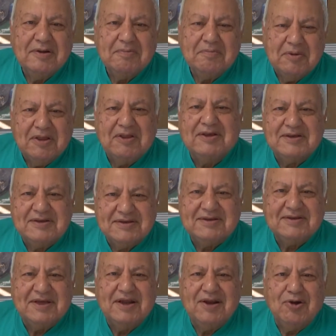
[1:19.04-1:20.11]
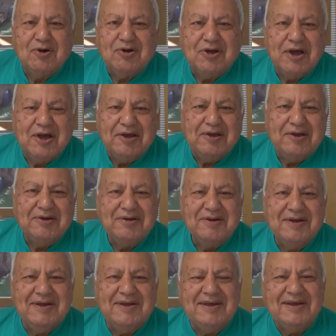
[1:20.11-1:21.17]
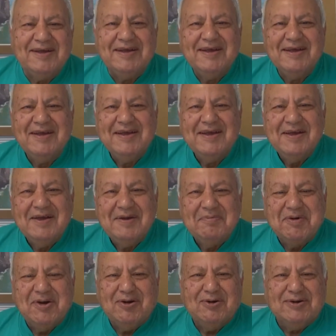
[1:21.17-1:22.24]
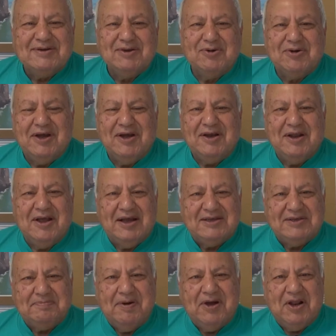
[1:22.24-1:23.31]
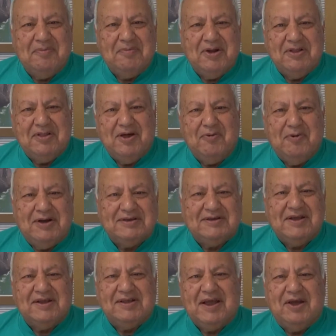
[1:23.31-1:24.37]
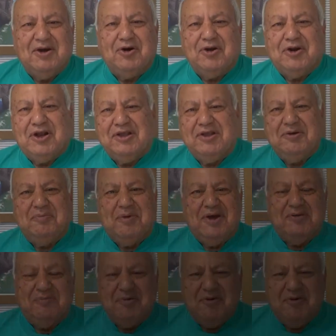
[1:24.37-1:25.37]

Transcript: But this is still okay because you can experiment the ones that I already made